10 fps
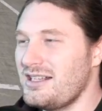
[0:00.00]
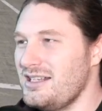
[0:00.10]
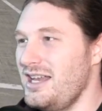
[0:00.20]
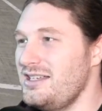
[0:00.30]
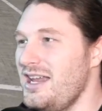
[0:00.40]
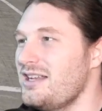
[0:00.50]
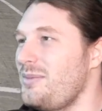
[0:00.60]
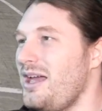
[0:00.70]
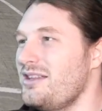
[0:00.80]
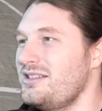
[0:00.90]
can take
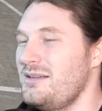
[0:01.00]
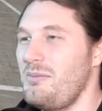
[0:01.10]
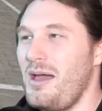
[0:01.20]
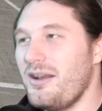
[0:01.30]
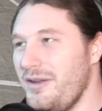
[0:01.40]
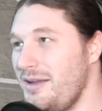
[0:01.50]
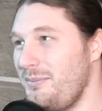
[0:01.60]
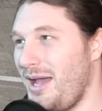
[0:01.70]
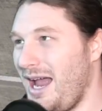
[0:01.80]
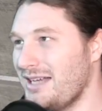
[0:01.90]
about the same amount of
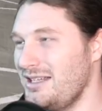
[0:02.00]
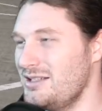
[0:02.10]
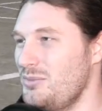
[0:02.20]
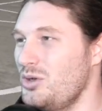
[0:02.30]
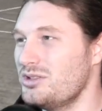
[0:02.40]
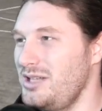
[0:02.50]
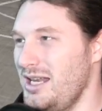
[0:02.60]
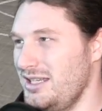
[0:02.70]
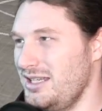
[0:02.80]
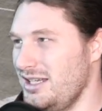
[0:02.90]
impact as most
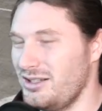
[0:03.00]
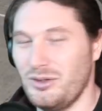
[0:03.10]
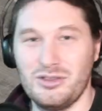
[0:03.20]
landing gear.